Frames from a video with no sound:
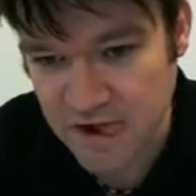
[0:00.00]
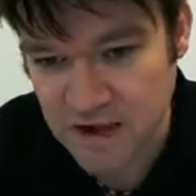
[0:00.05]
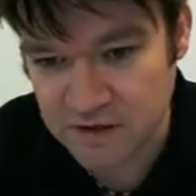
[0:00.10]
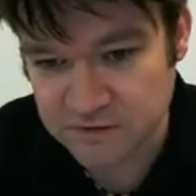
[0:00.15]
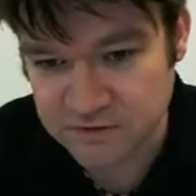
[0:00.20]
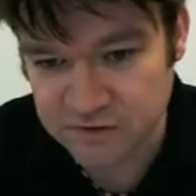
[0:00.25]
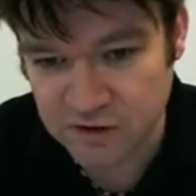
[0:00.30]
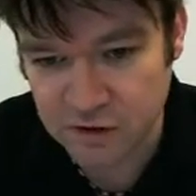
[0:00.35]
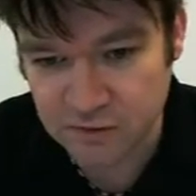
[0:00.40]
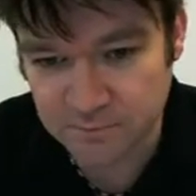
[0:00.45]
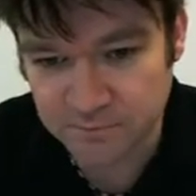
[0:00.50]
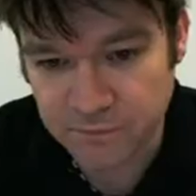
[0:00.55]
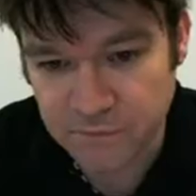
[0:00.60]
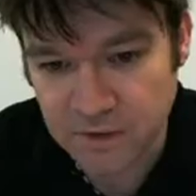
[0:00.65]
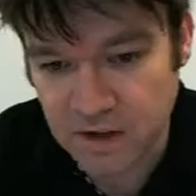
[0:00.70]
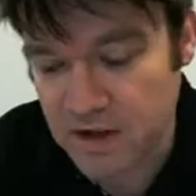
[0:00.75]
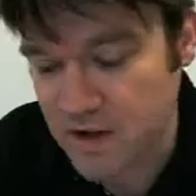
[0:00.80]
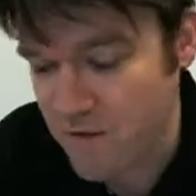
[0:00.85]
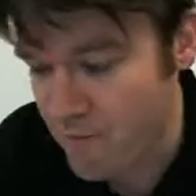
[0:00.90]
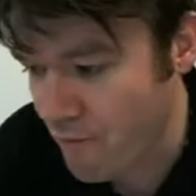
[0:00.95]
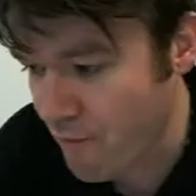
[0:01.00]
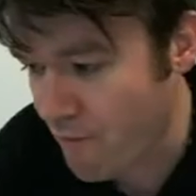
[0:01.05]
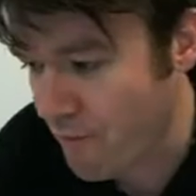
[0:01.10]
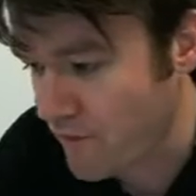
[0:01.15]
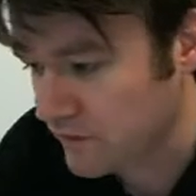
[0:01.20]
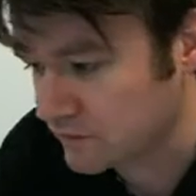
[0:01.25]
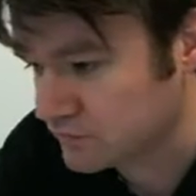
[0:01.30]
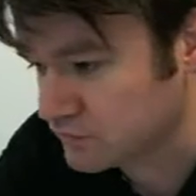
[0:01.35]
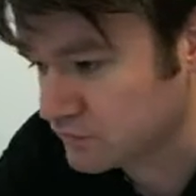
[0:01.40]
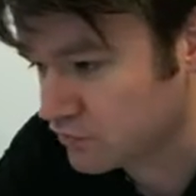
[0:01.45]
So
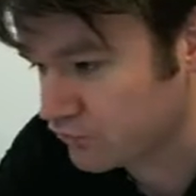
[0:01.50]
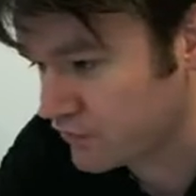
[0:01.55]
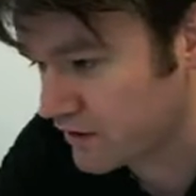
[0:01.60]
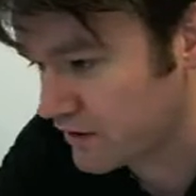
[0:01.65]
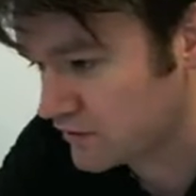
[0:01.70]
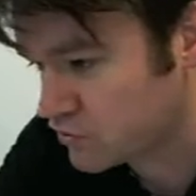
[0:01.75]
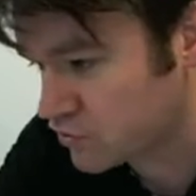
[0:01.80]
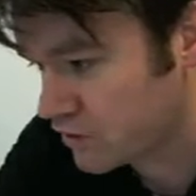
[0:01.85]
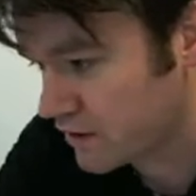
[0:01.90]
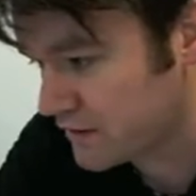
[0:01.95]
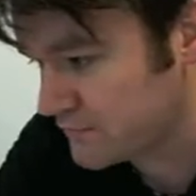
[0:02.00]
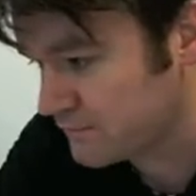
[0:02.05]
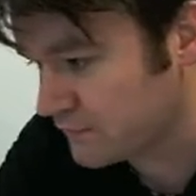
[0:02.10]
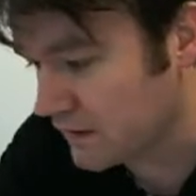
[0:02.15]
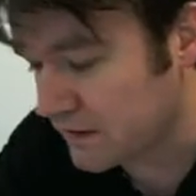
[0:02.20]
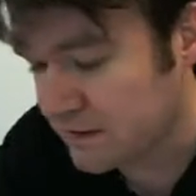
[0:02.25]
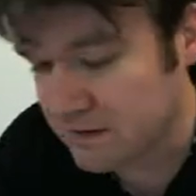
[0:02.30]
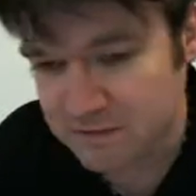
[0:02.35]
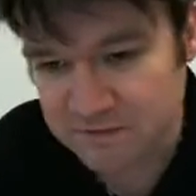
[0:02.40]
to reiterate,